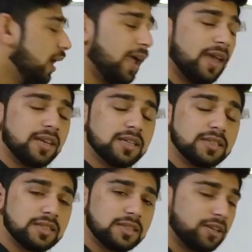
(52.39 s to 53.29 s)
And
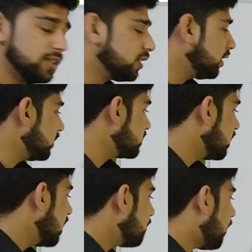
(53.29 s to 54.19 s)
the reason is
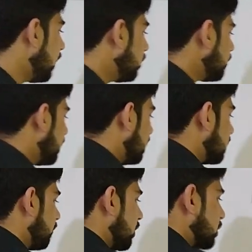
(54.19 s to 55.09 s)

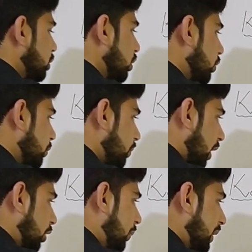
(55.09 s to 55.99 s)
pyruvate, the function of
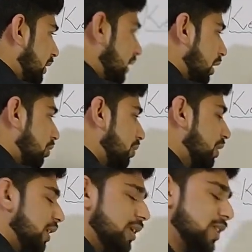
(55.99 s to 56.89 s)
pyruvate
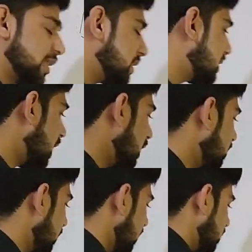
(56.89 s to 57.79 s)
dehydrogenase
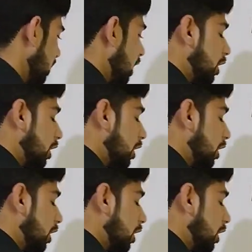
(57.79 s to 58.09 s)
enzyme is